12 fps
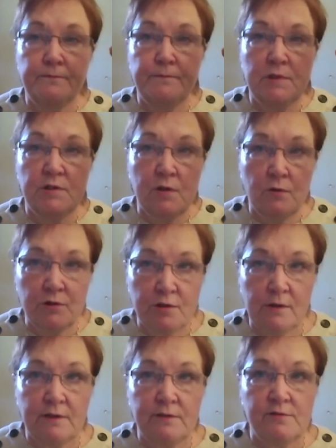
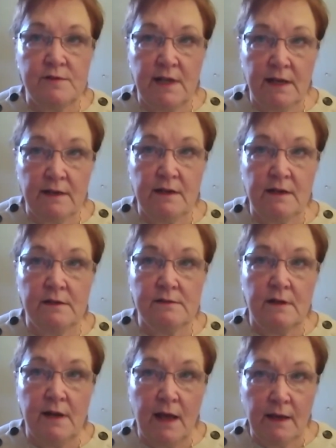social understandings
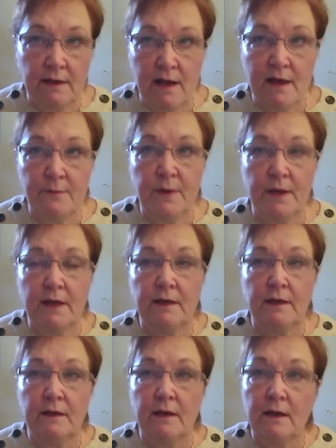and economic
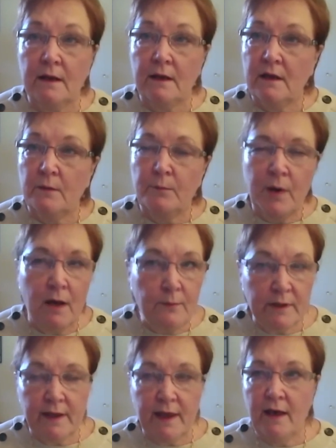and
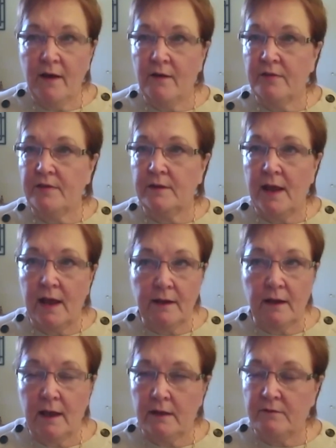public health
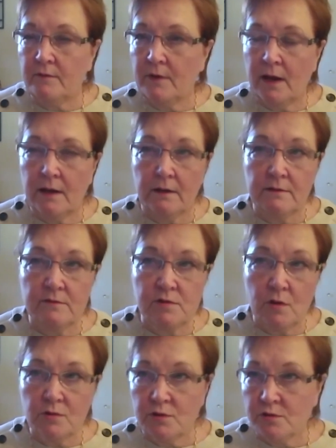and
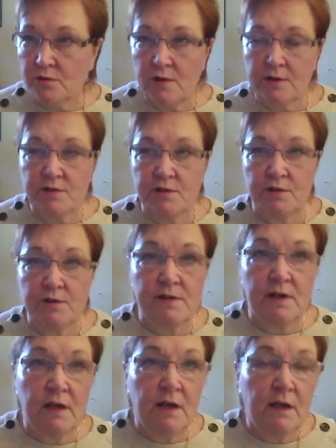social
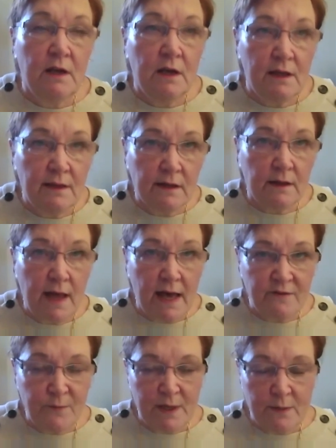structures, I think a lot
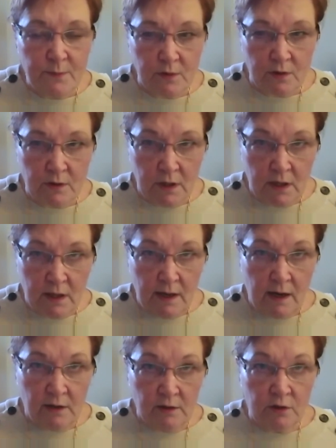of people
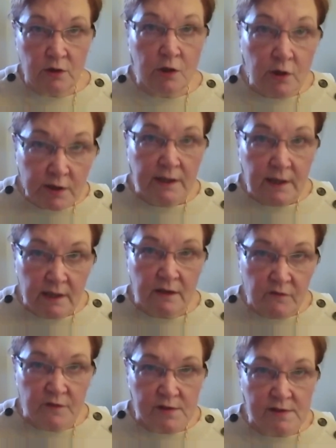are looking
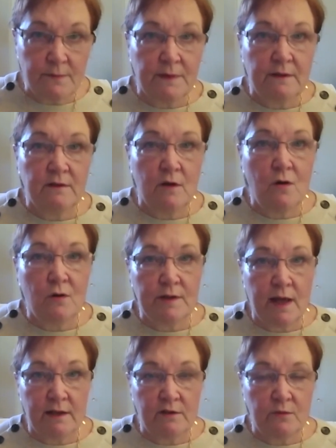for something to hold
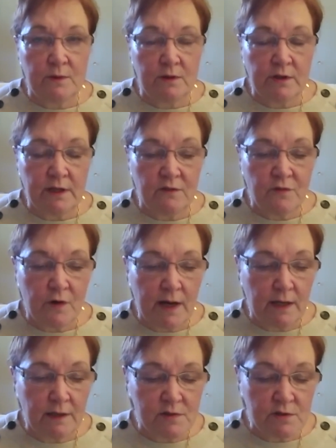on to and looking for
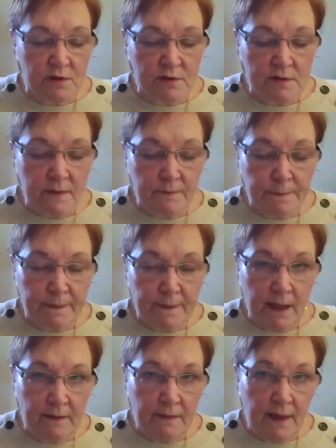answers,
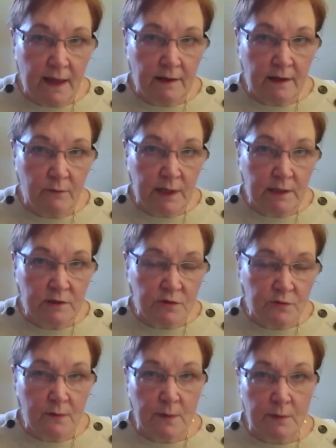and that we
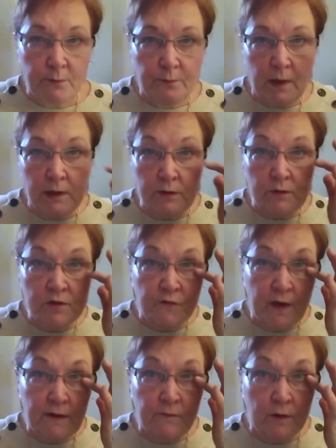do them a huge
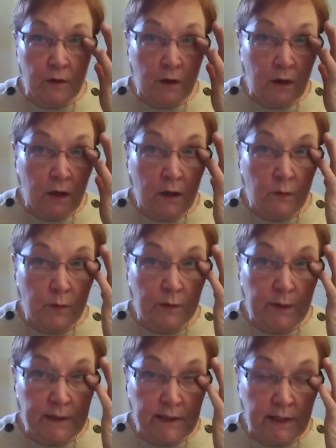favor when
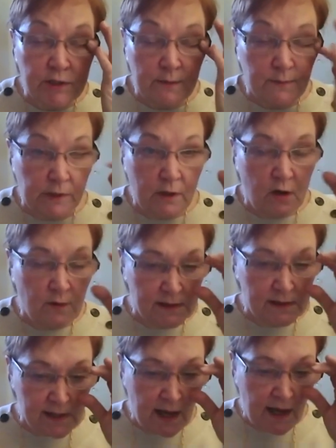we teach them to go
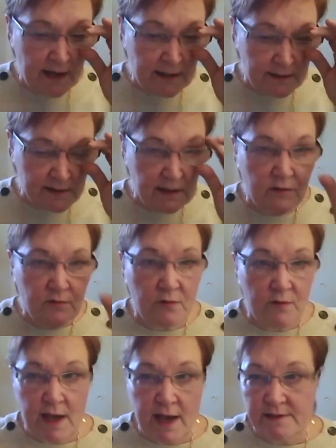inside and see through
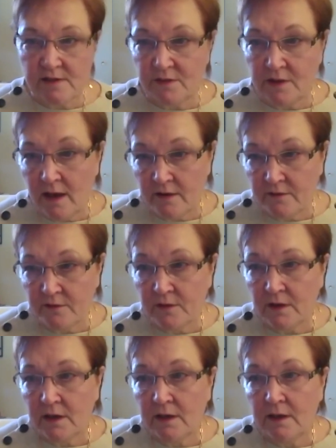the eyes of love.
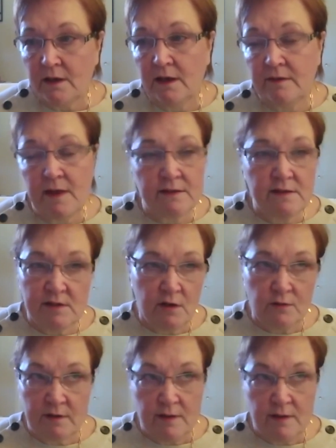And that's the
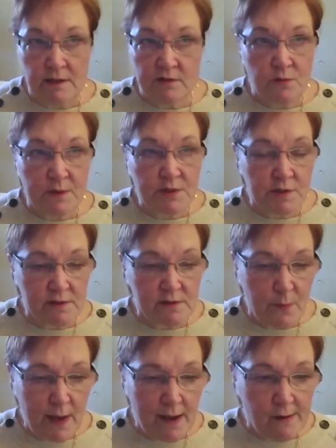only thing intuition is
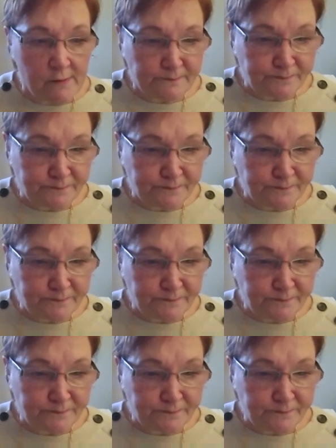about.